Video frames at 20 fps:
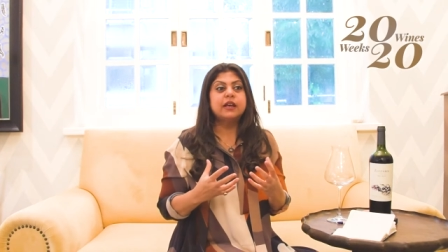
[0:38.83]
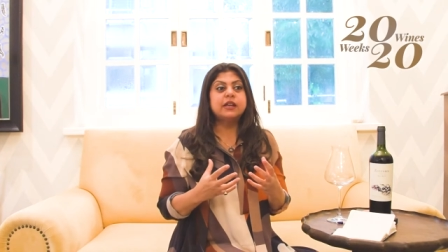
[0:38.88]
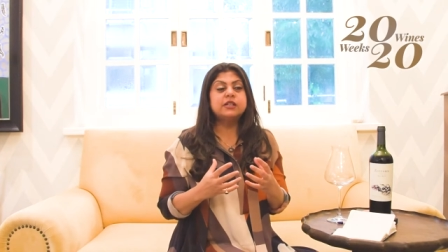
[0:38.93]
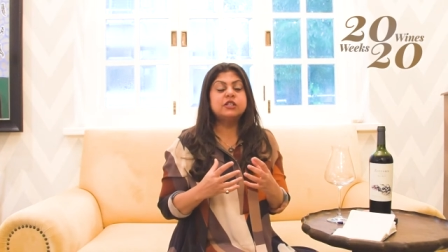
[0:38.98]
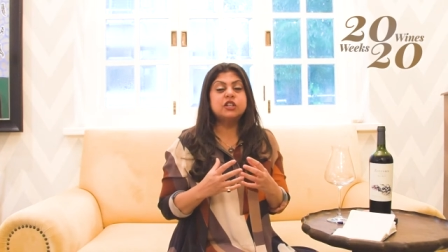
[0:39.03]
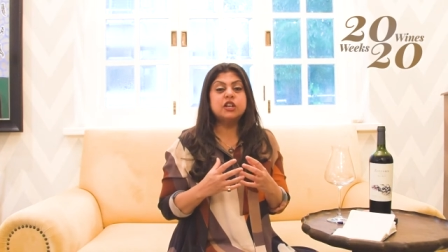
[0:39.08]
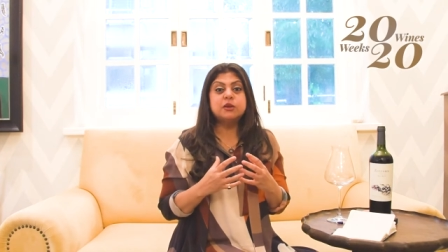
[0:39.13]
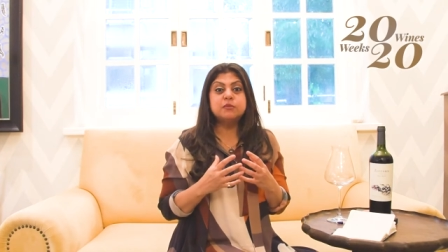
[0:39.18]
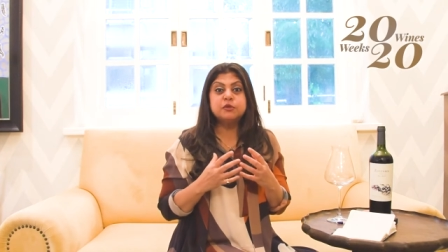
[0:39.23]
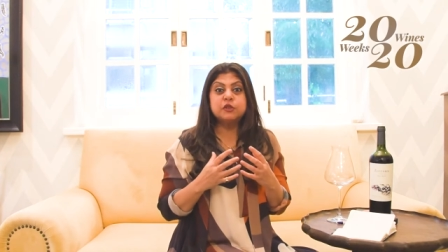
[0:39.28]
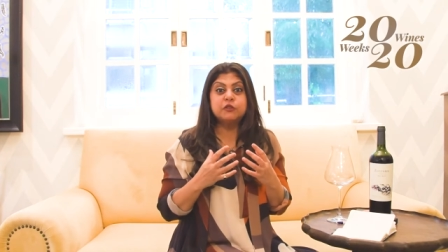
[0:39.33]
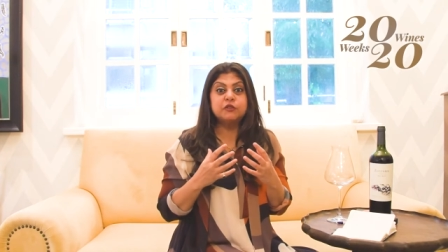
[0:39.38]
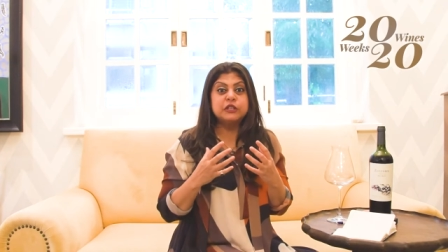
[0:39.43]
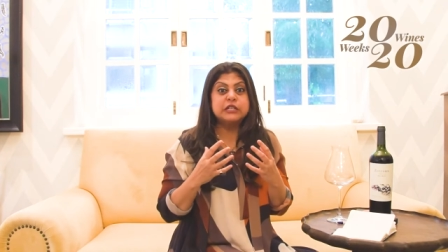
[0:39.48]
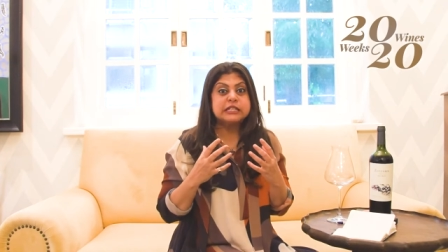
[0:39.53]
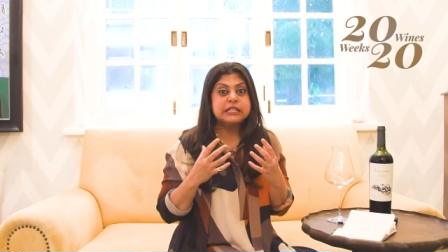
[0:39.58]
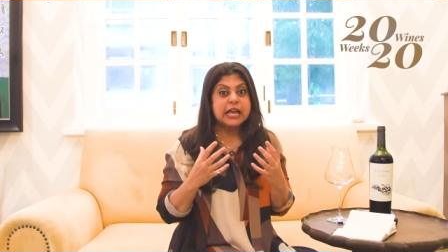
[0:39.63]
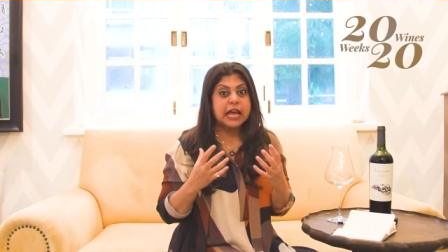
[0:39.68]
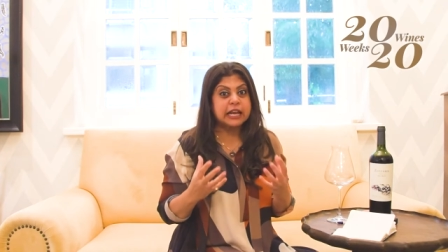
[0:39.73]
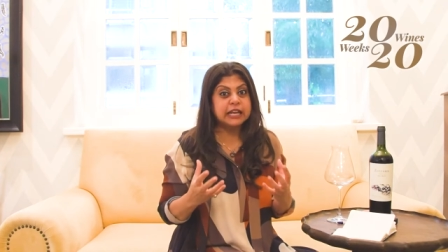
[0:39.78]
In terms of the
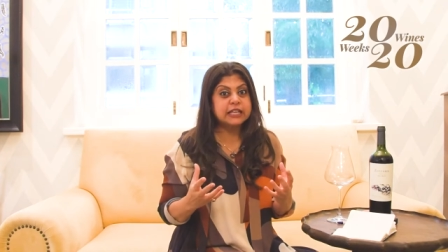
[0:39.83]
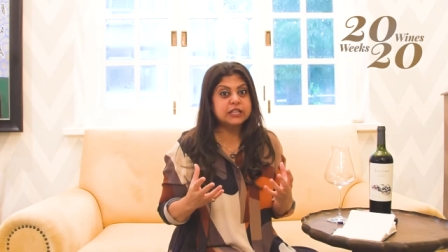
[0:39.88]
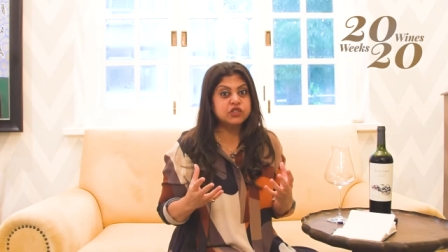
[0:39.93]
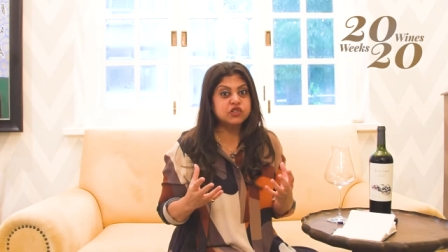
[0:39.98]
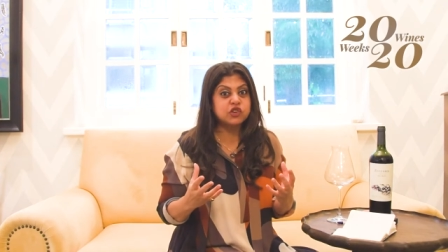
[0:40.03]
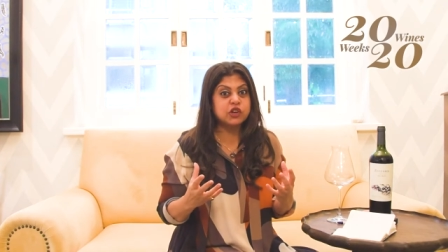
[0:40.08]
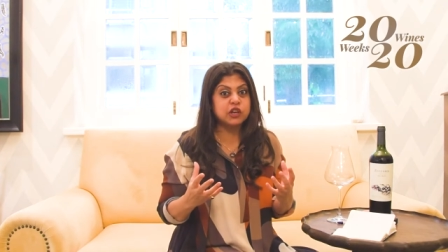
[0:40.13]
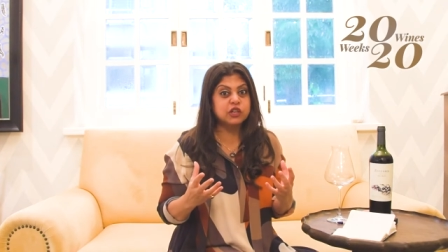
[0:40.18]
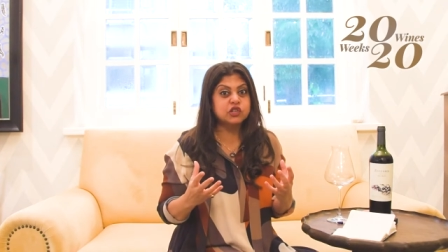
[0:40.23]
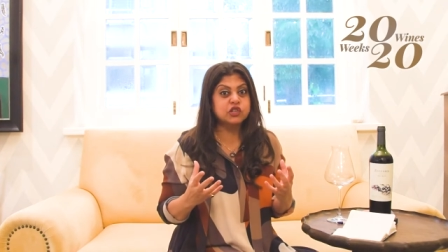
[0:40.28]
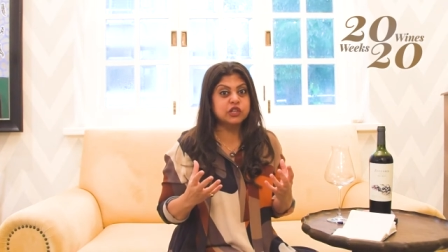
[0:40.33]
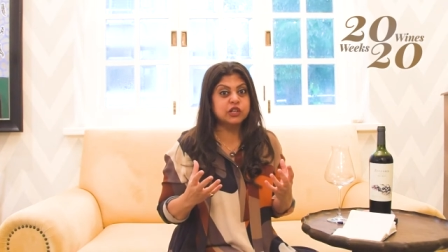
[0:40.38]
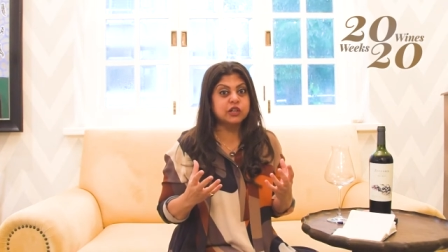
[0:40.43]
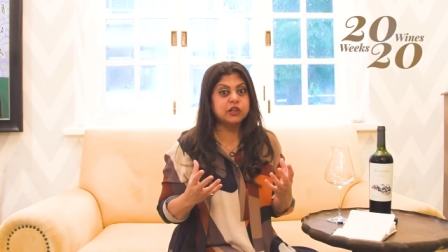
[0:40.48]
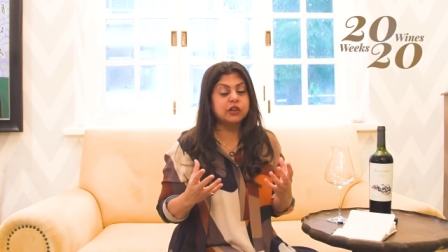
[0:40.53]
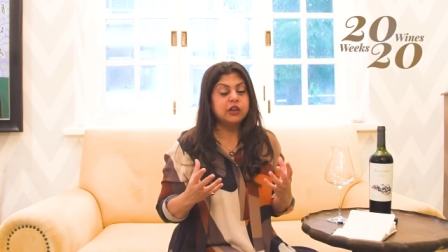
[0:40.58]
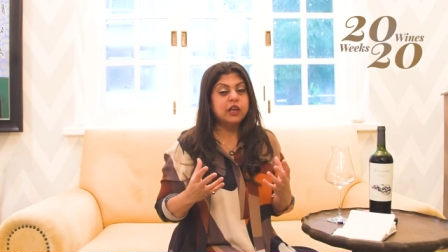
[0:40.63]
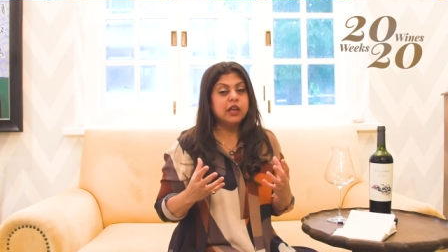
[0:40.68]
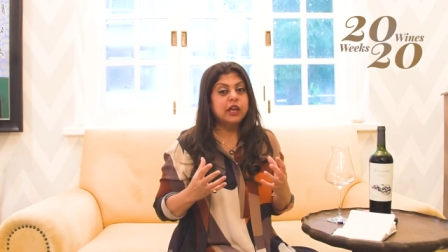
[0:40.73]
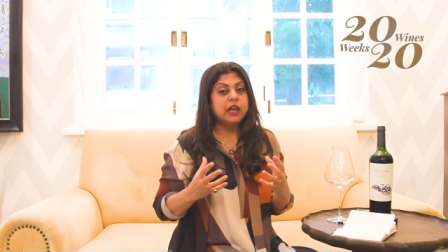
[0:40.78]
tannic
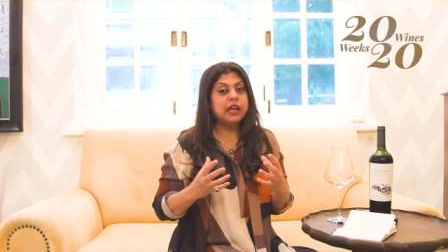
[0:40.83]
structure,